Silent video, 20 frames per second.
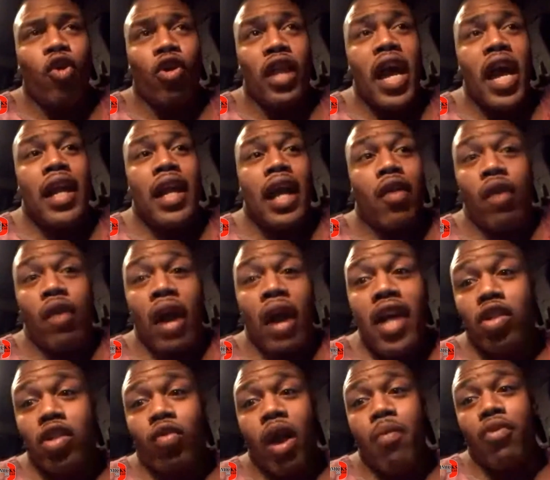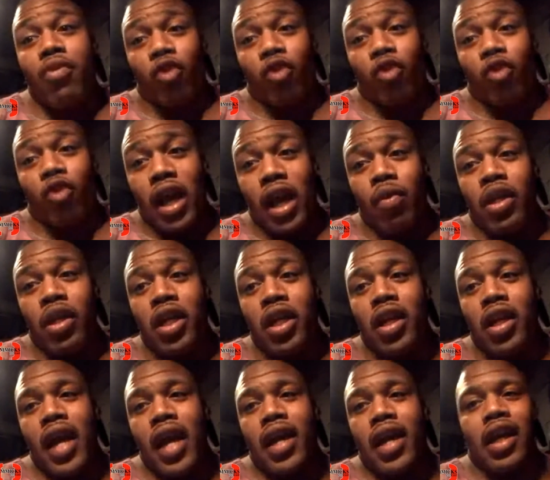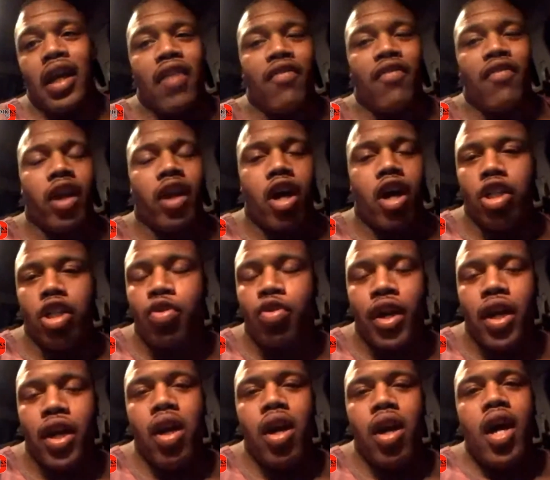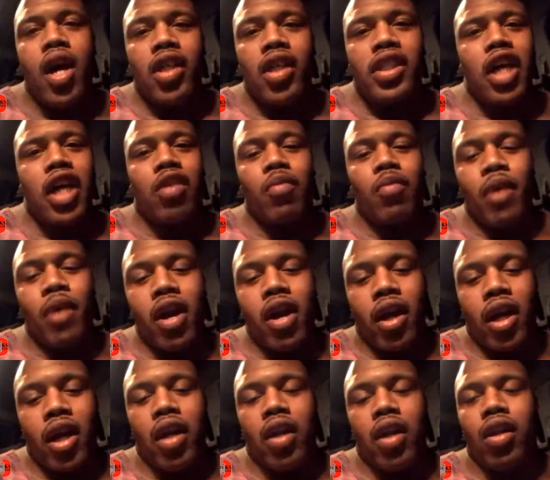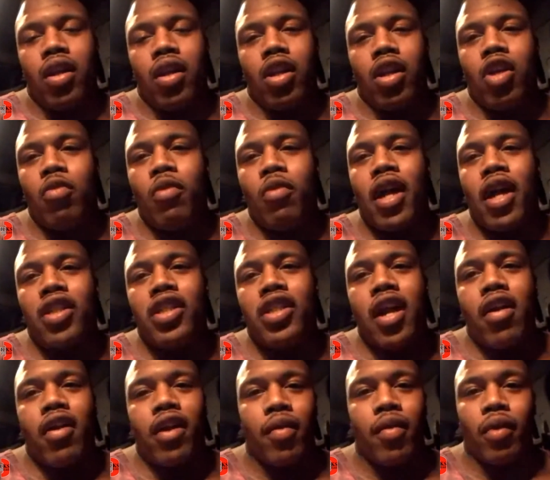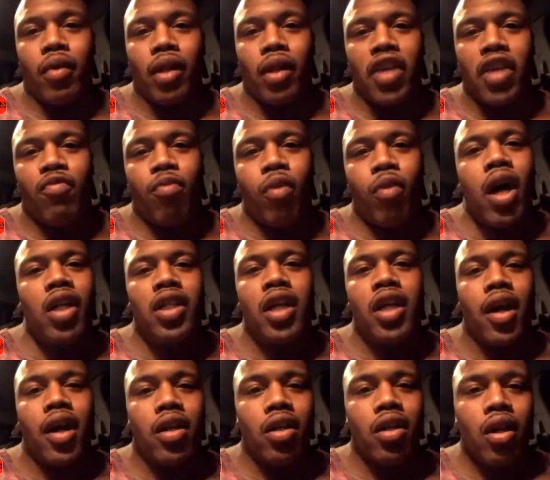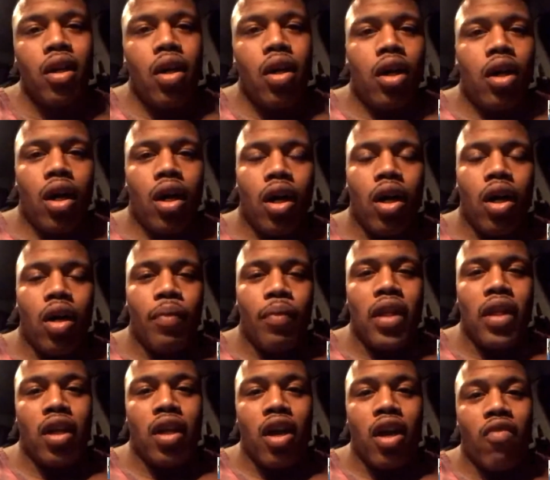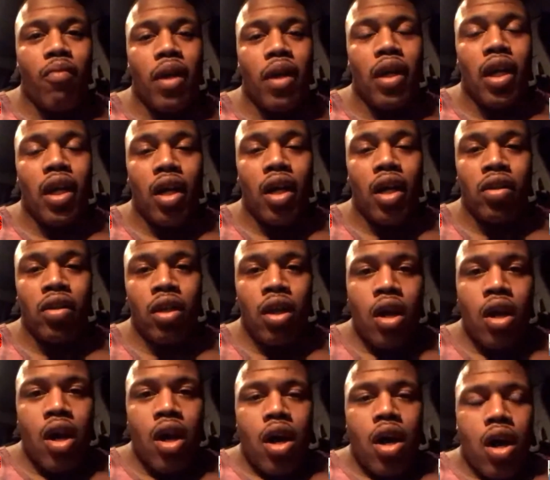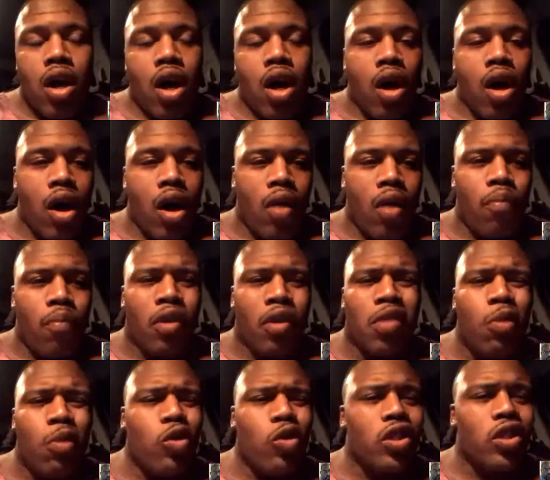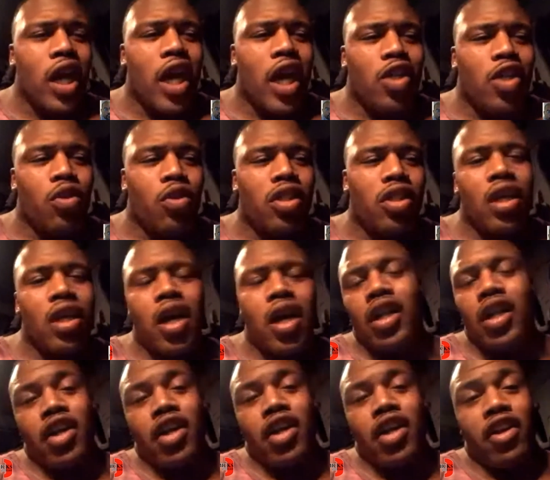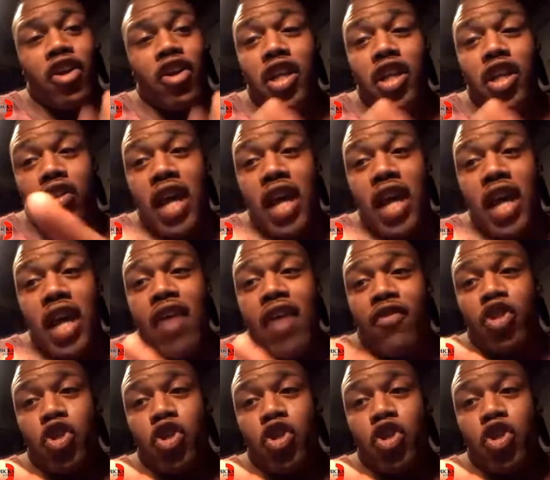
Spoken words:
that, like actually right before that, we did like an 11-country South American humanitarian relief project that the government does. But the most dangerous, they're tied for